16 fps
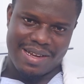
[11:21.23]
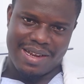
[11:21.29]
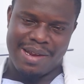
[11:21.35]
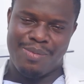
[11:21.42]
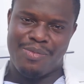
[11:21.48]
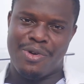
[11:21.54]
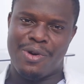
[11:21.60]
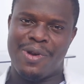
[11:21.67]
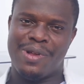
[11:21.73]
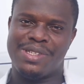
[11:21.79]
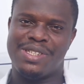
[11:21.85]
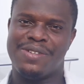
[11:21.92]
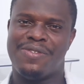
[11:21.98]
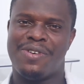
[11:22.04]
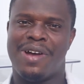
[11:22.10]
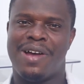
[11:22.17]

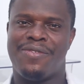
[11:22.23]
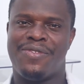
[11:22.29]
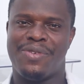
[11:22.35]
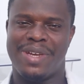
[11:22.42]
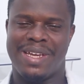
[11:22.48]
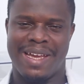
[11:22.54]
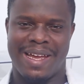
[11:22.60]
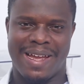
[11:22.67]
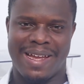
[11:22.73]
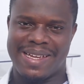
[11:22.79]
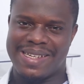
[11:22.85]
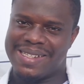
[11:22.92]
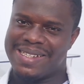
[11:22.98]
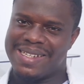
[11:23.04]
Embryology for Africa,